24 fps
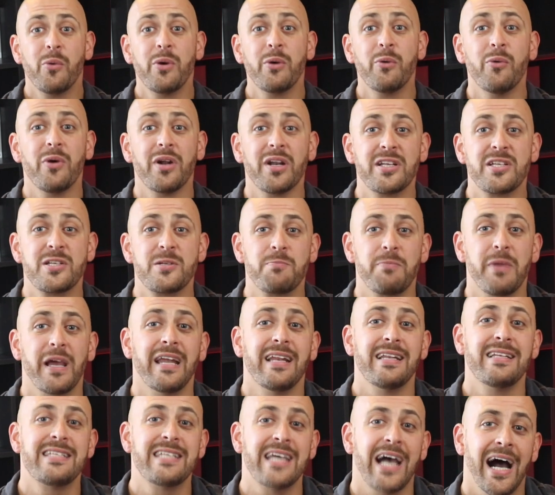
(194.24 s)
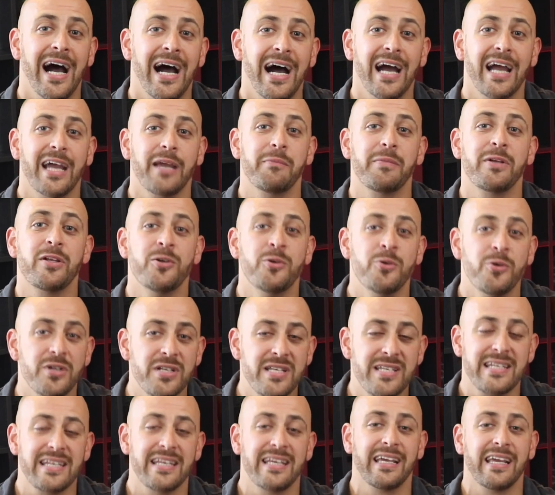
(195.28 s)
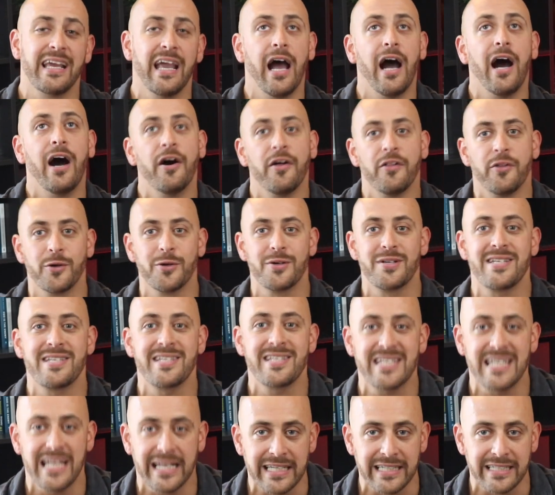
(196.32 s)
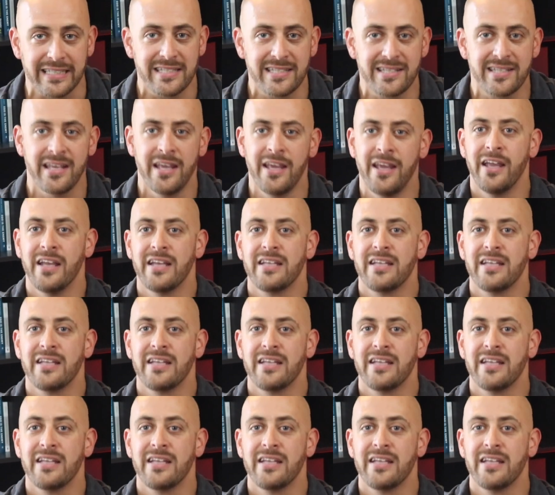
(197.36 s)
we want to spend time using other sites